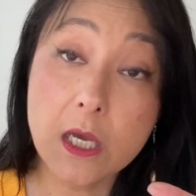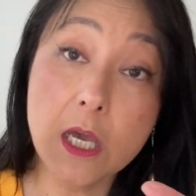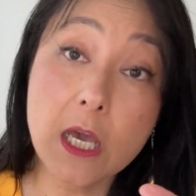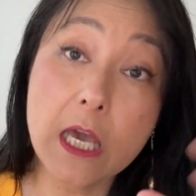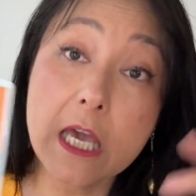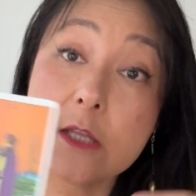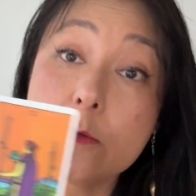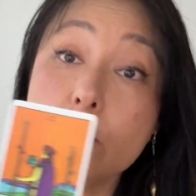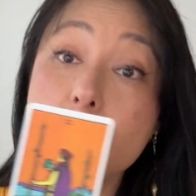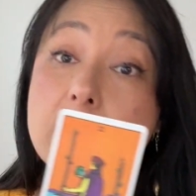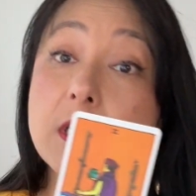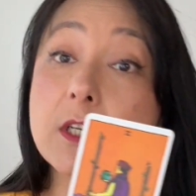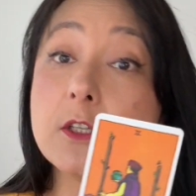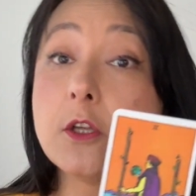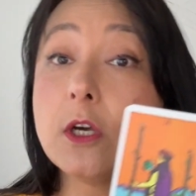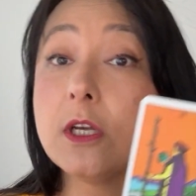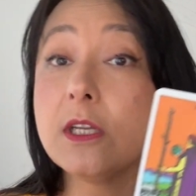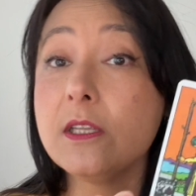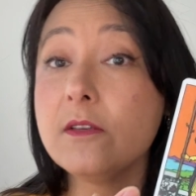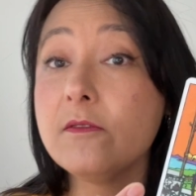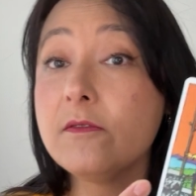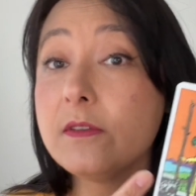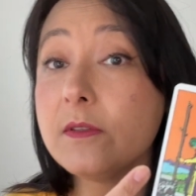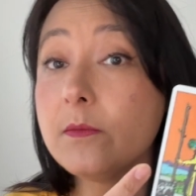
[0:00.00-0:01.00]
And we are not
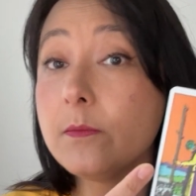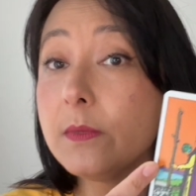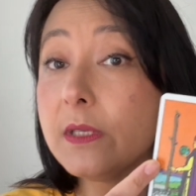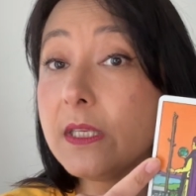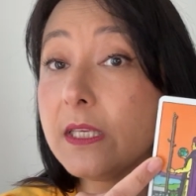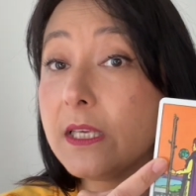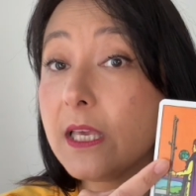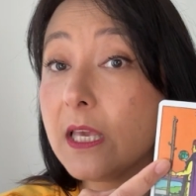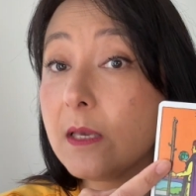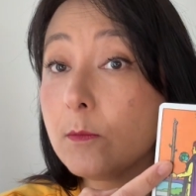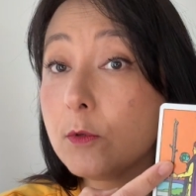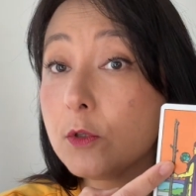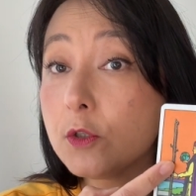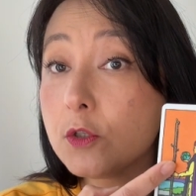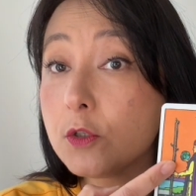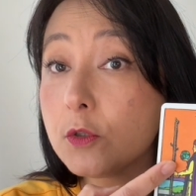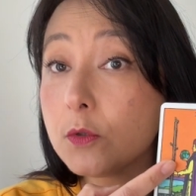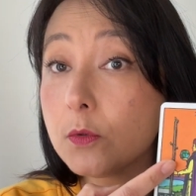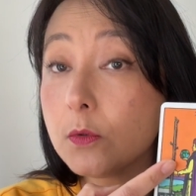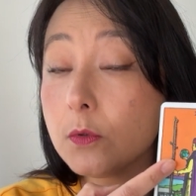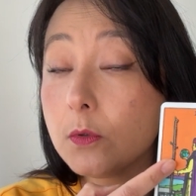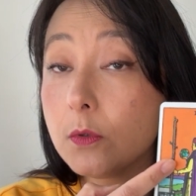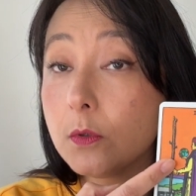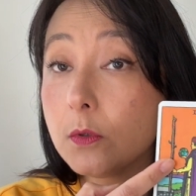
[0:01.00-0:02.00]
even being able
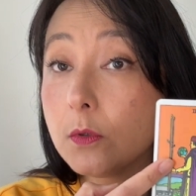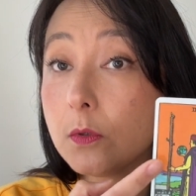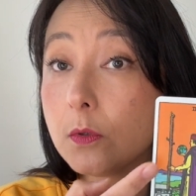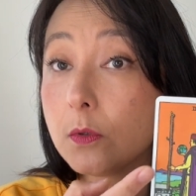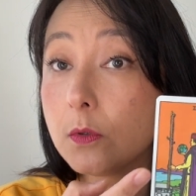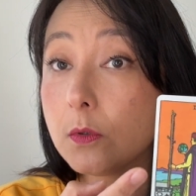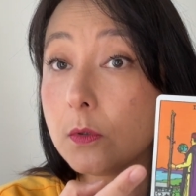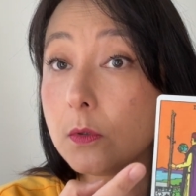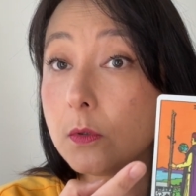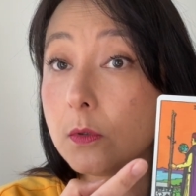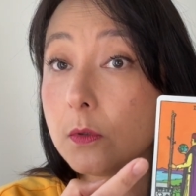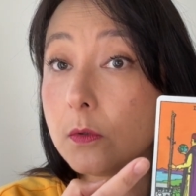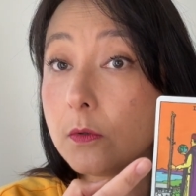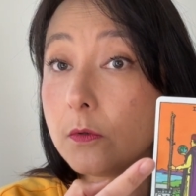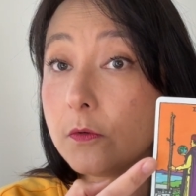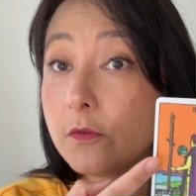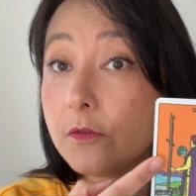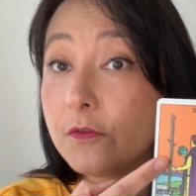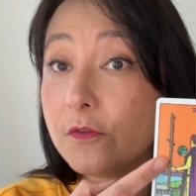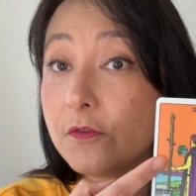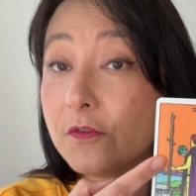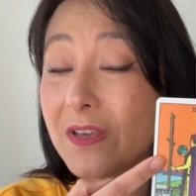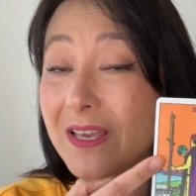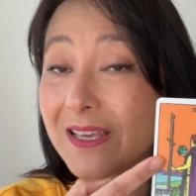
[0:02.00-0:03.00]
to
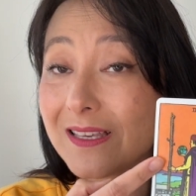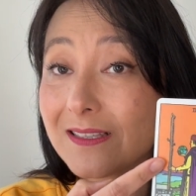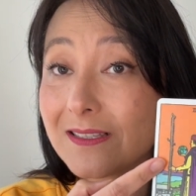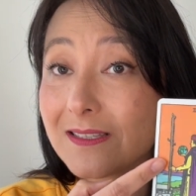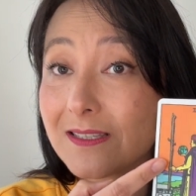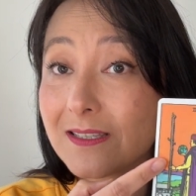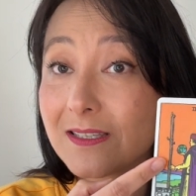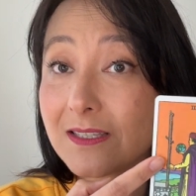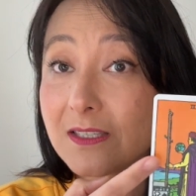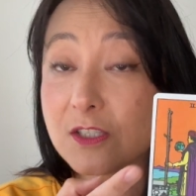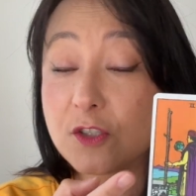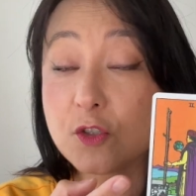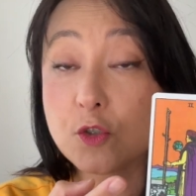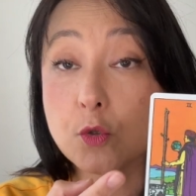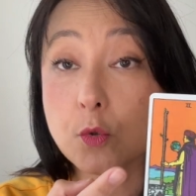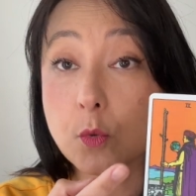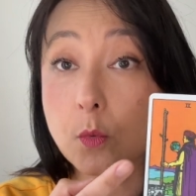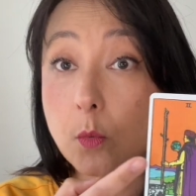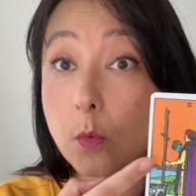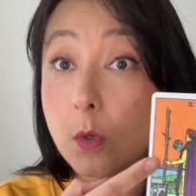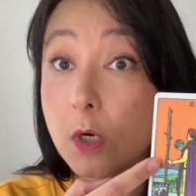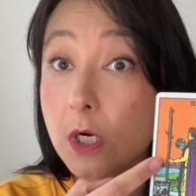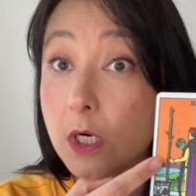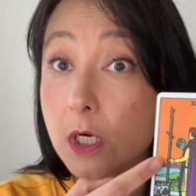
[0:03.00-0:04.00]
fix, to
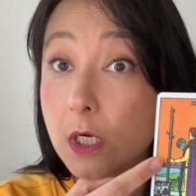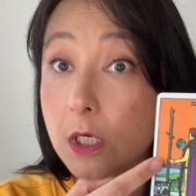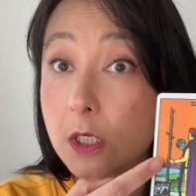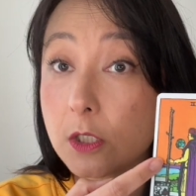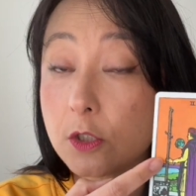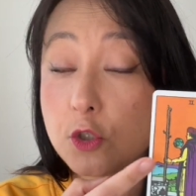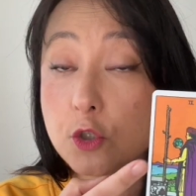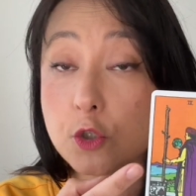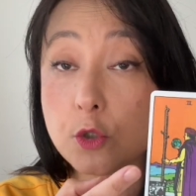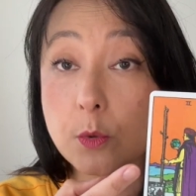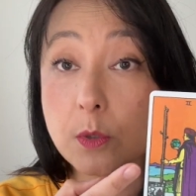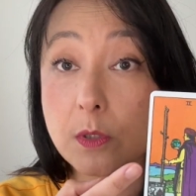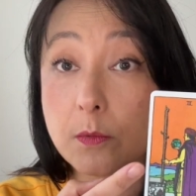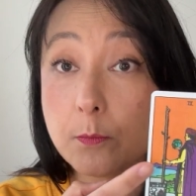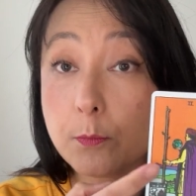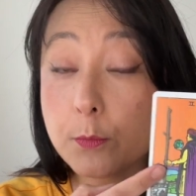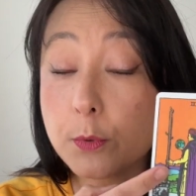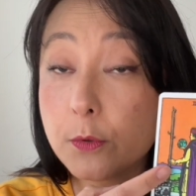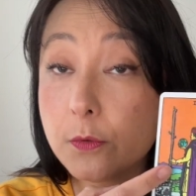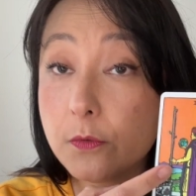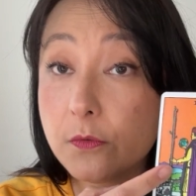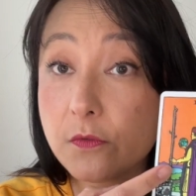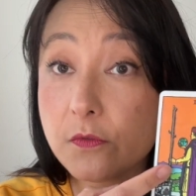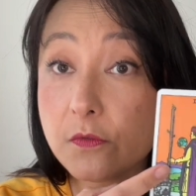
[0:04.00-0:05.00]
work, to
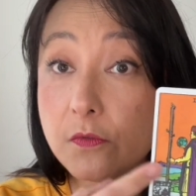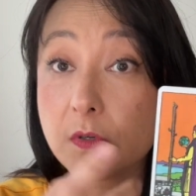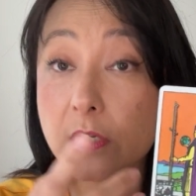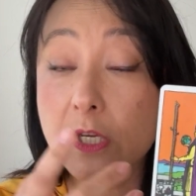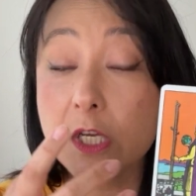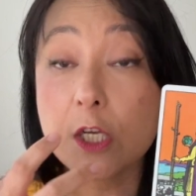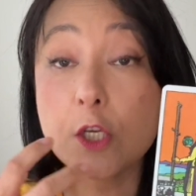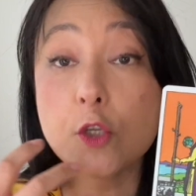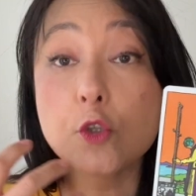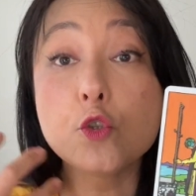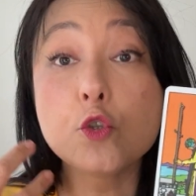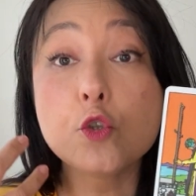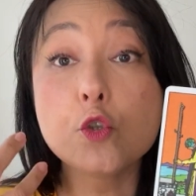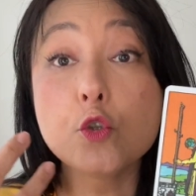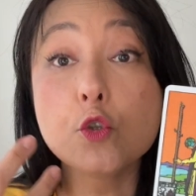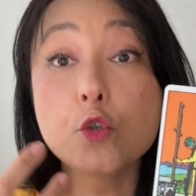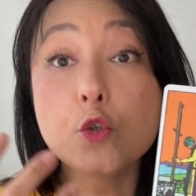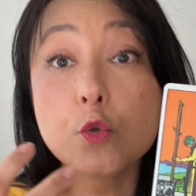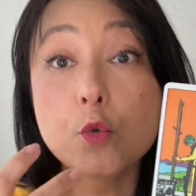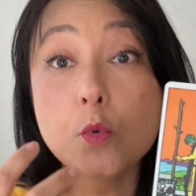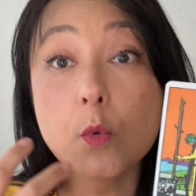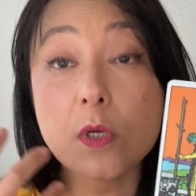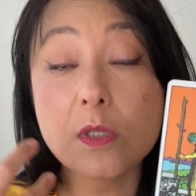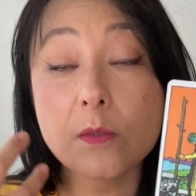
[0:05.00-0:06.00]
improve, to
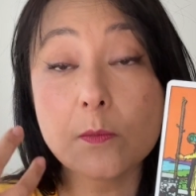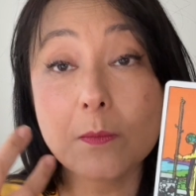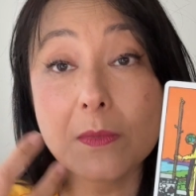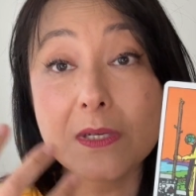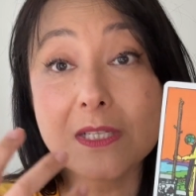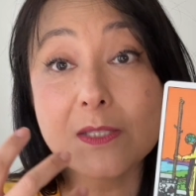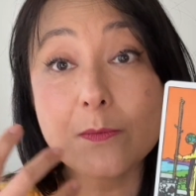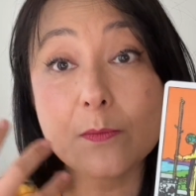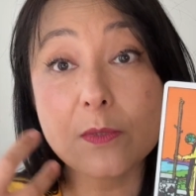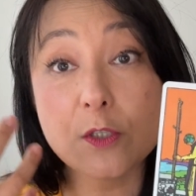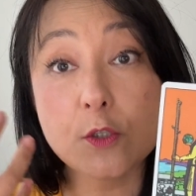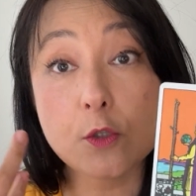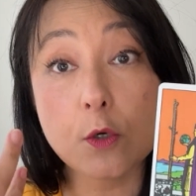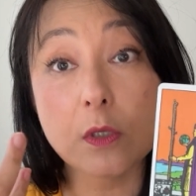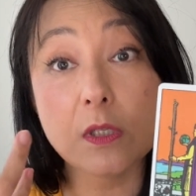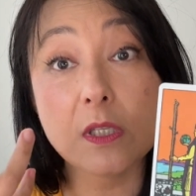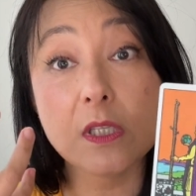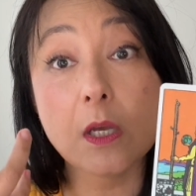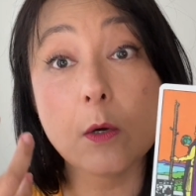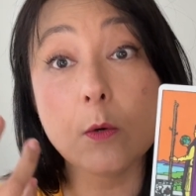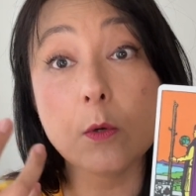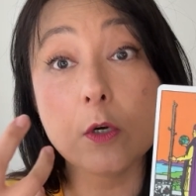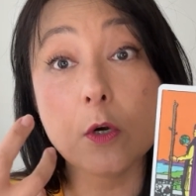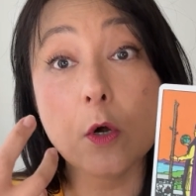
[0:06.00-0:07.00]
do what must be done
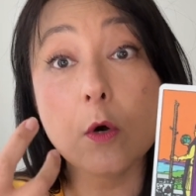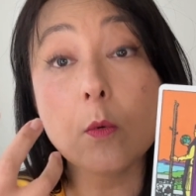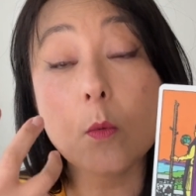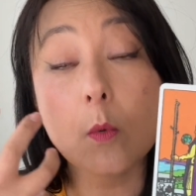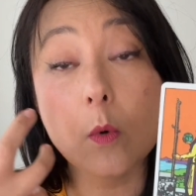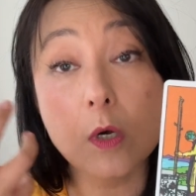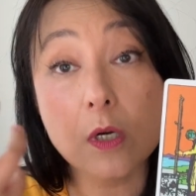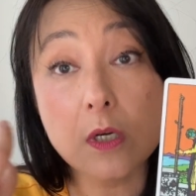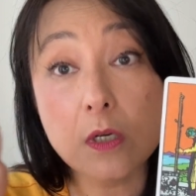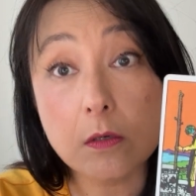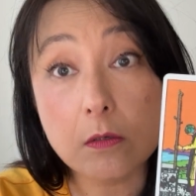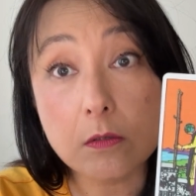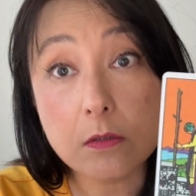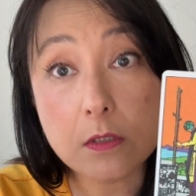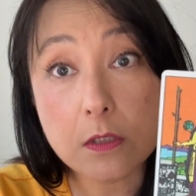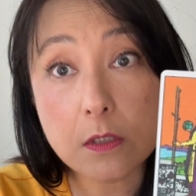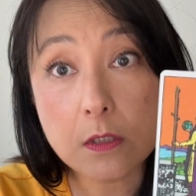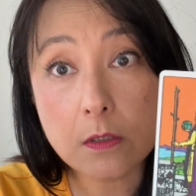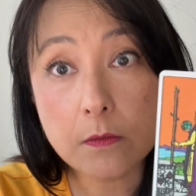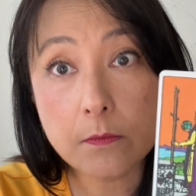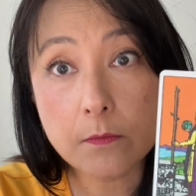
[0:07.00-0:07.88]
in our own world.